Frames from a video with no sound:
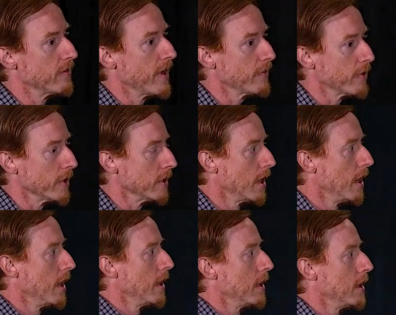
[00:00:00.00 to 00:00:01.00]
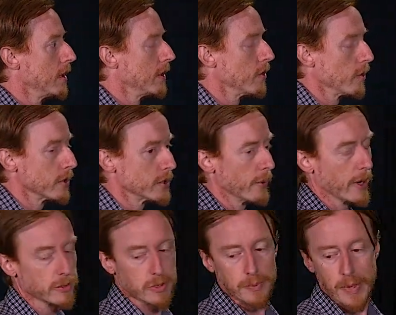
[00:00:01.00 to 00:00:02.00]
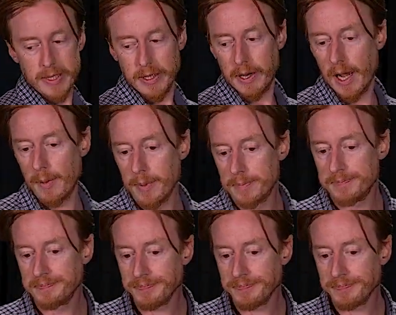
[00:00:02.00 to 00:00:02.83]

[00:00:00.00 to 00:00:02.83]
of effort in order to actually make that happen.